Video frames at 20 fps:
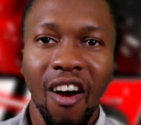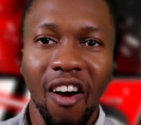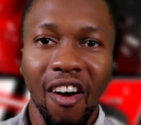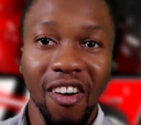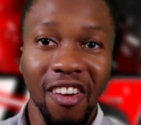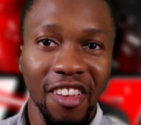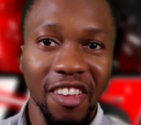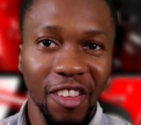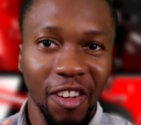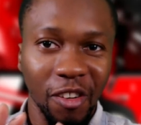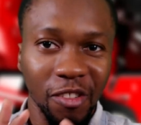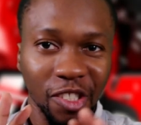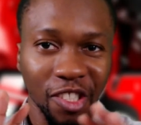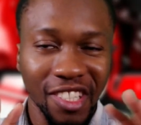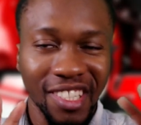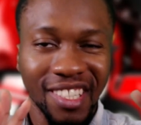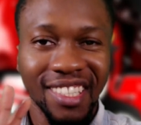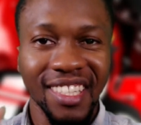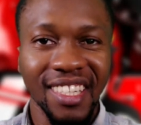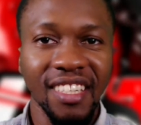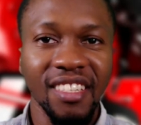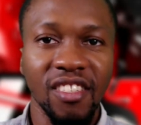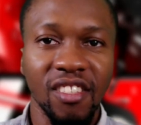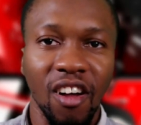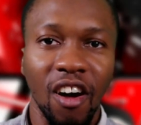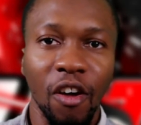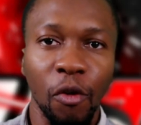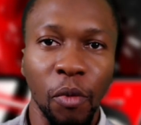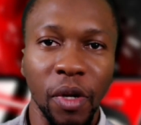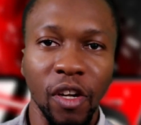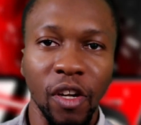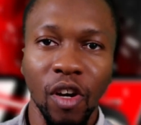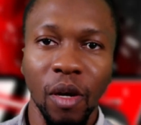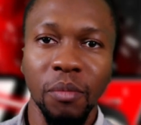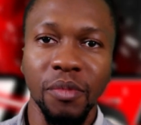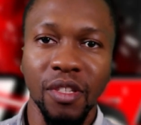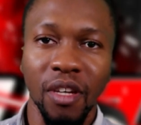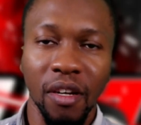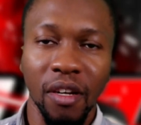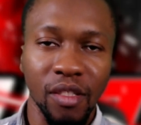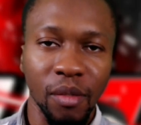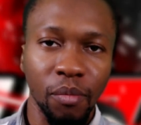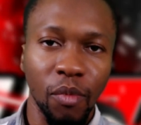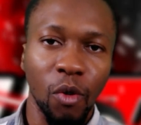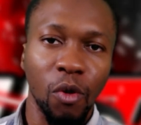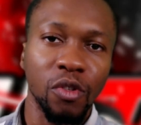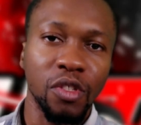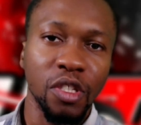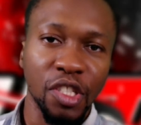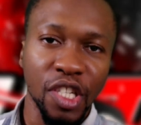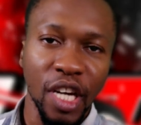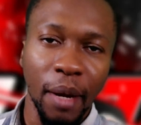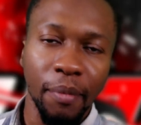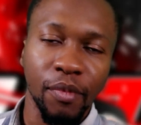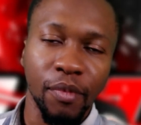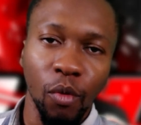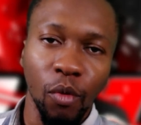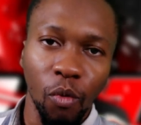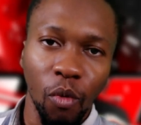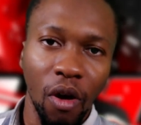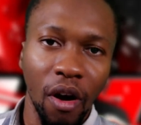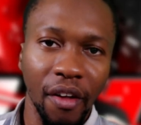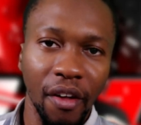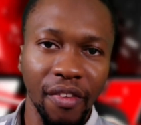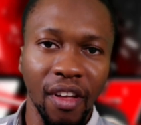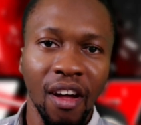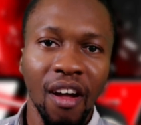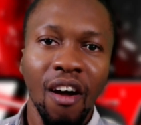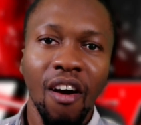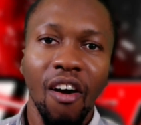are, you know, just teased on when it comes on to Boruto chapter 1